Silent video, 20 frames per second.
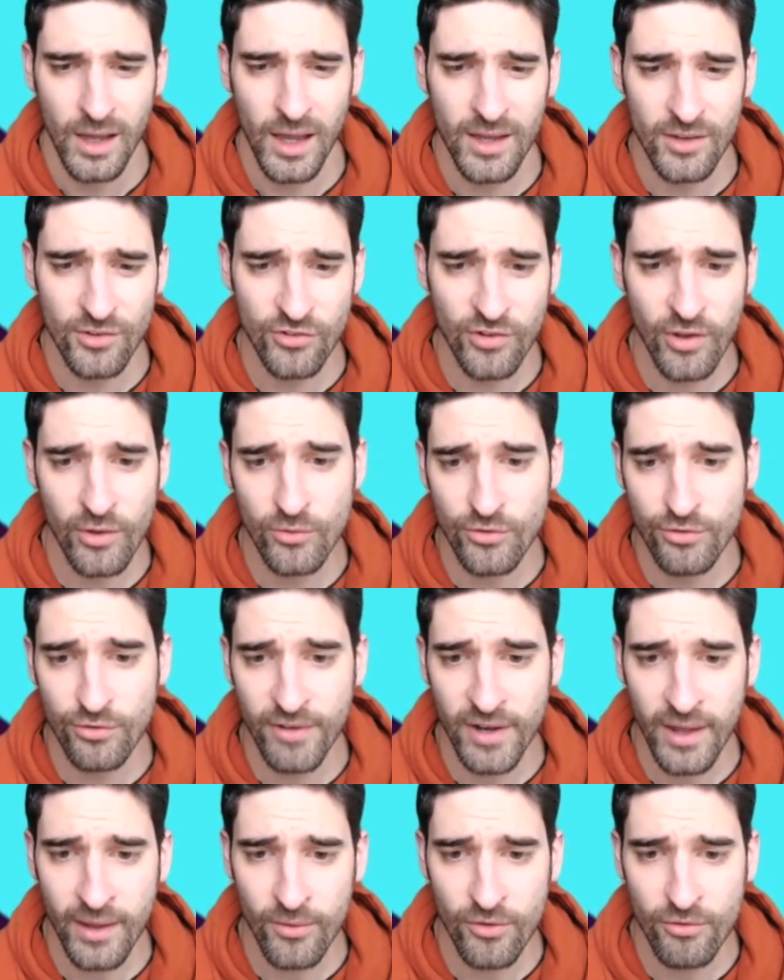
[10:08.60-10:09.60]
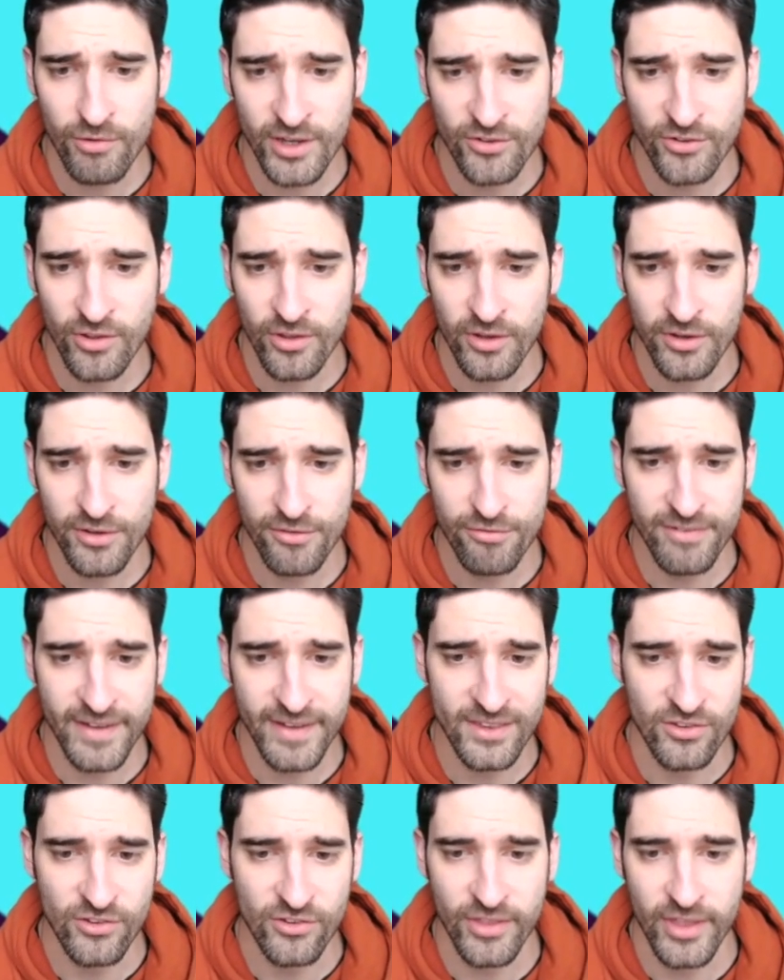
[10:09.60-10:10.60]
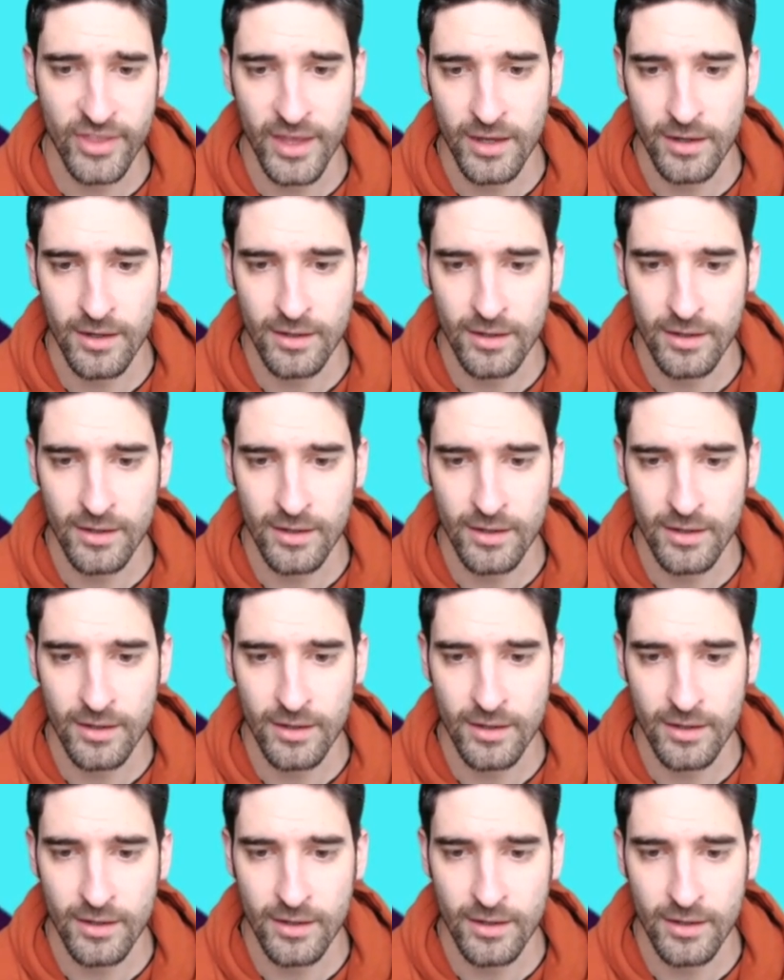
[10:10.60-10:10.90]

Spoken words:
So to fill out the rest of the defence then,